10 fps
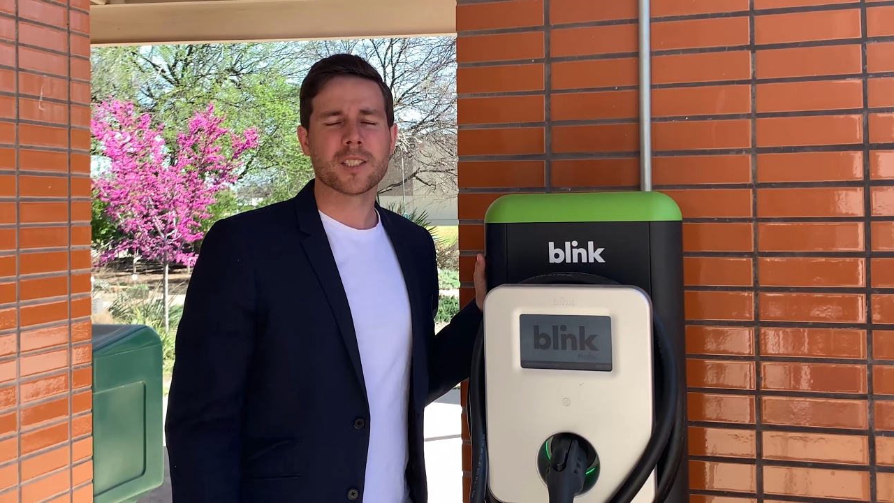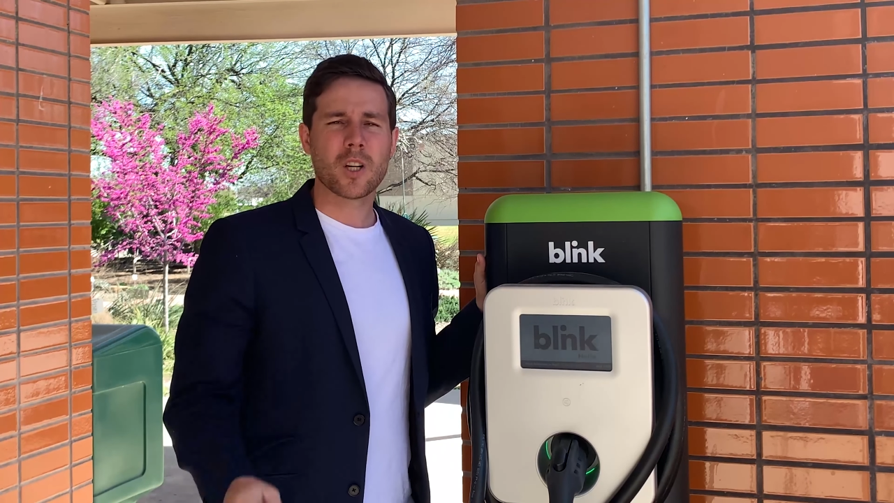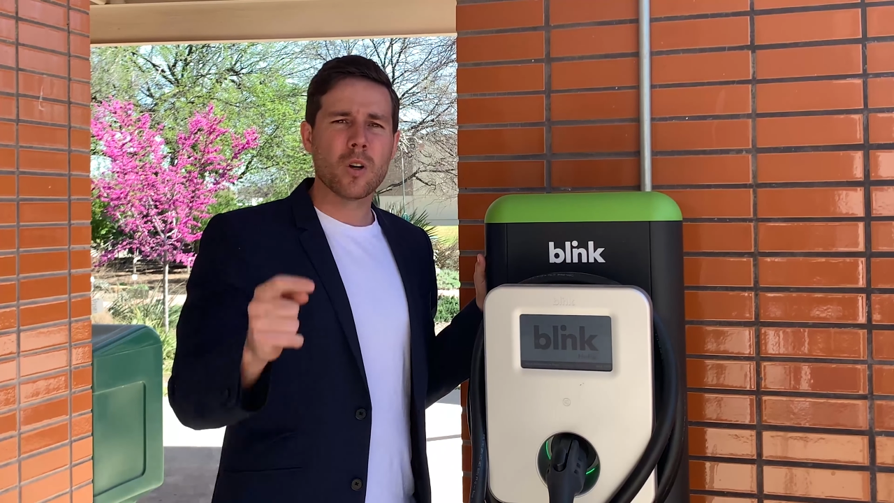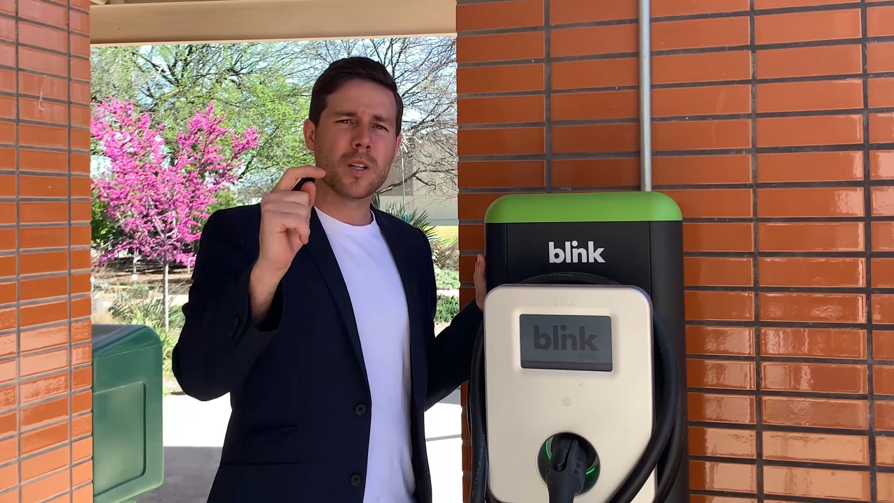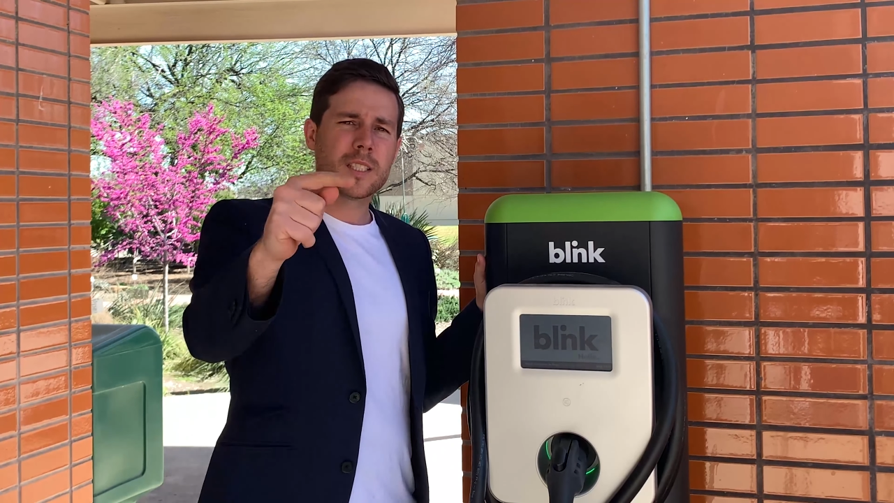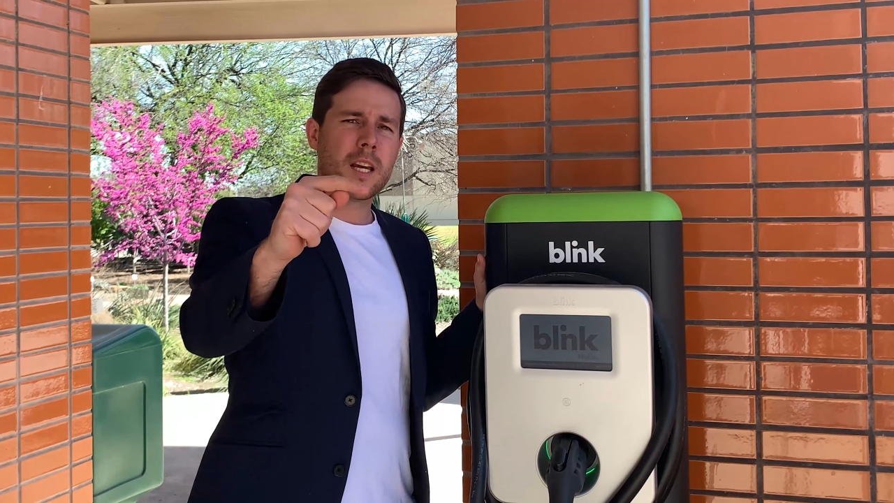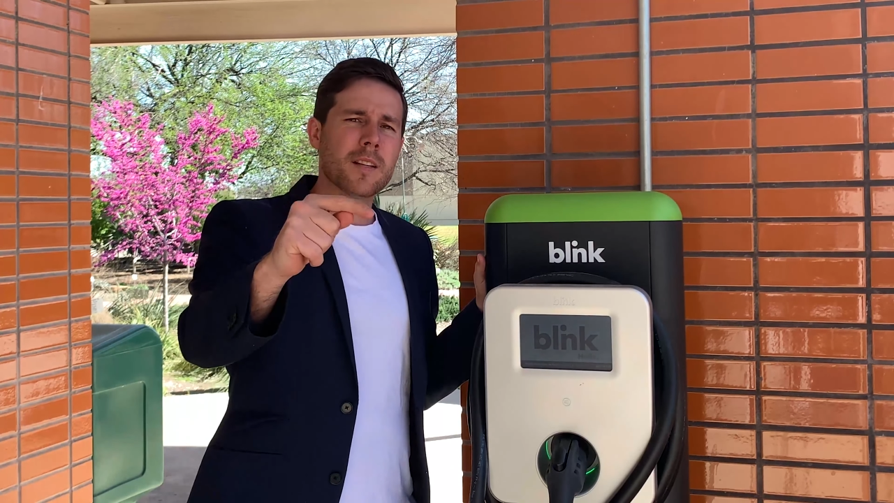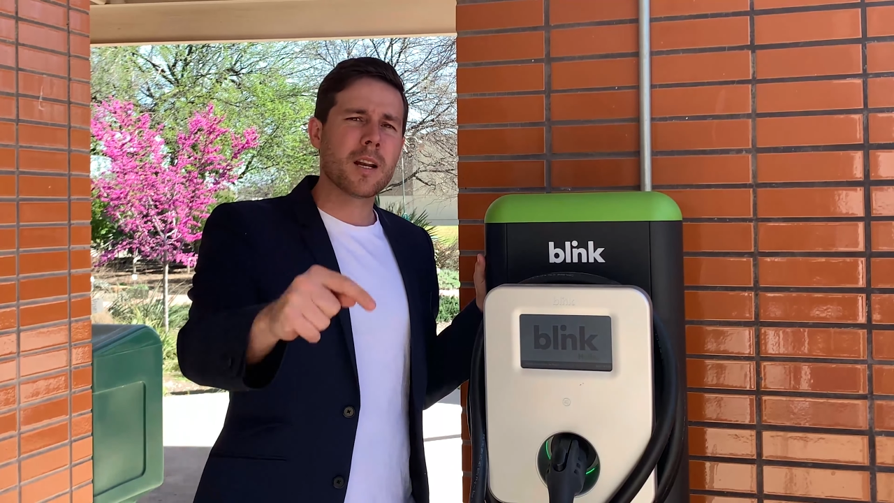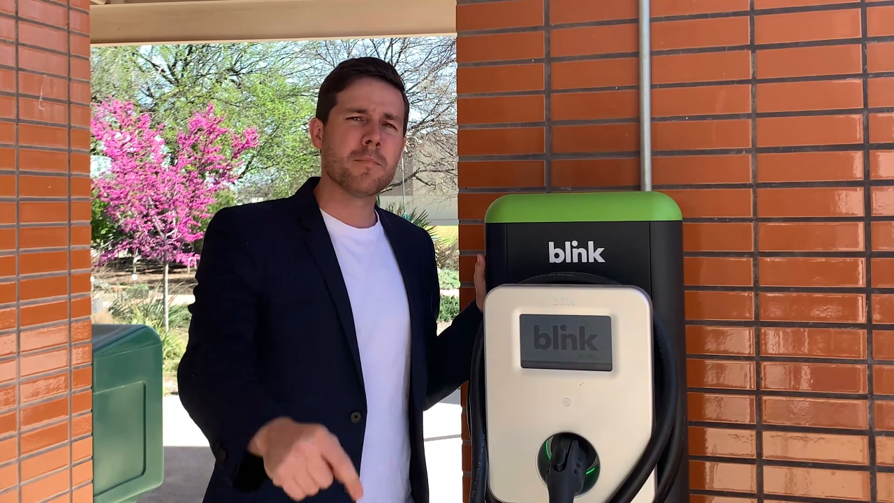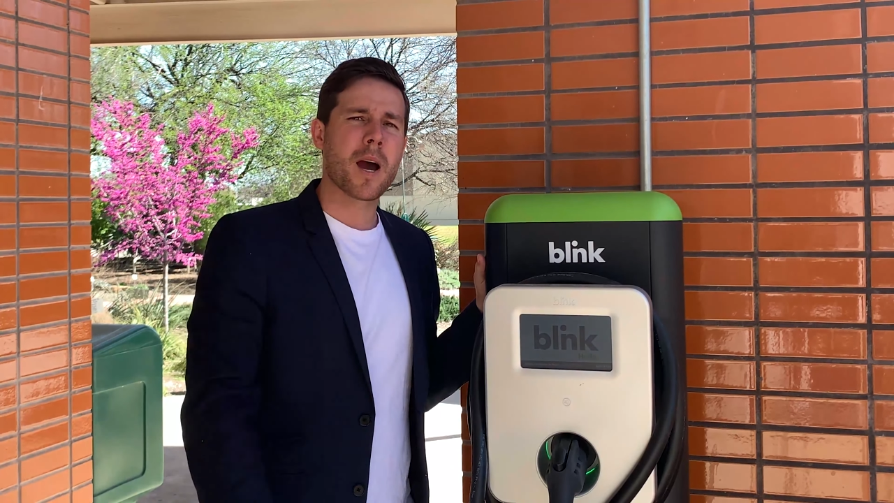So let's keep
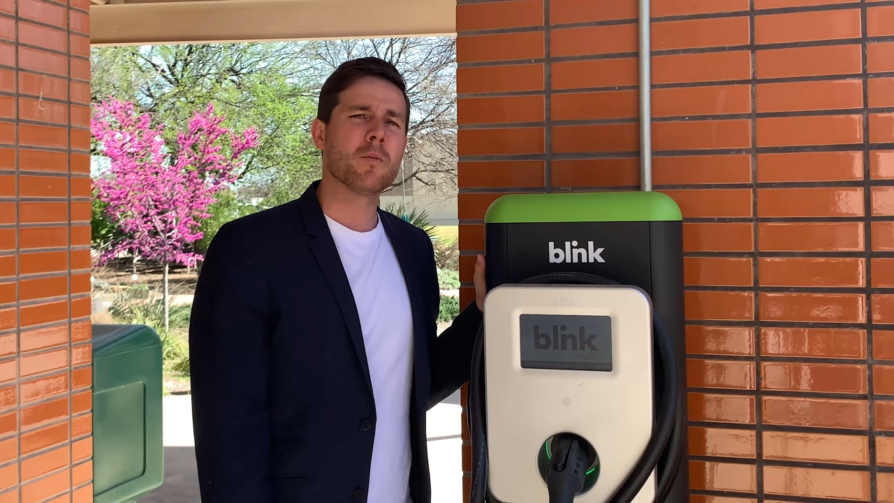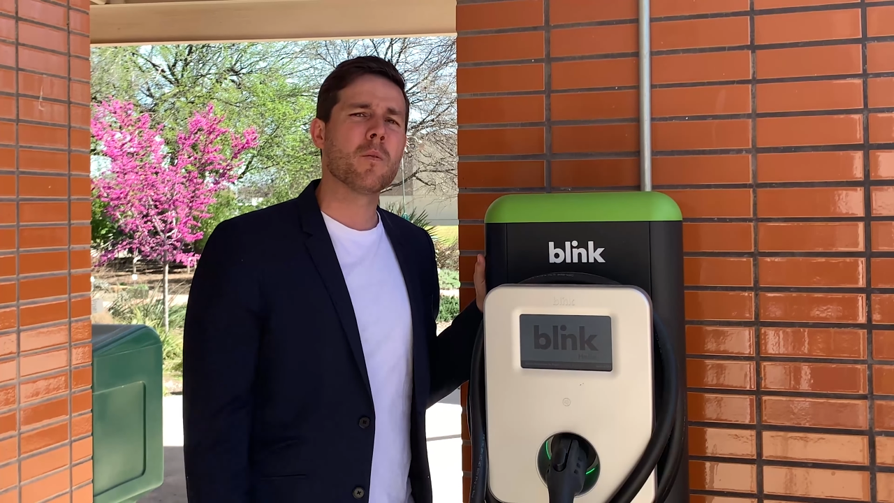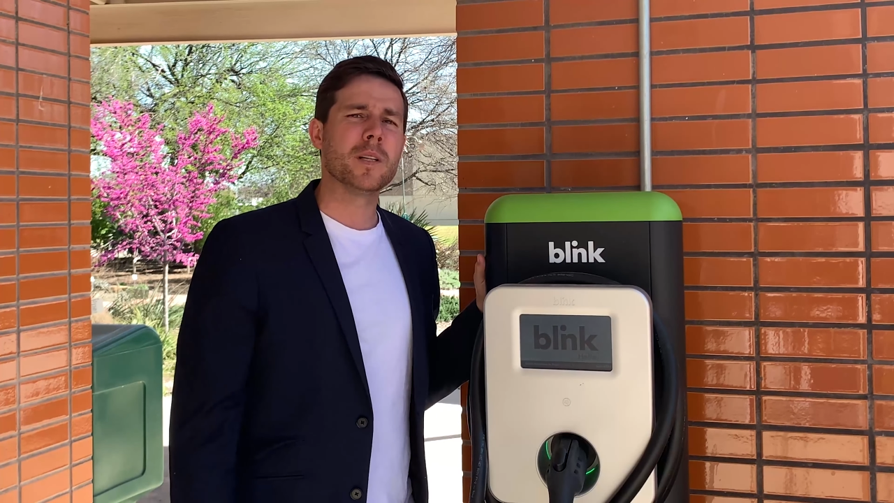that in mind when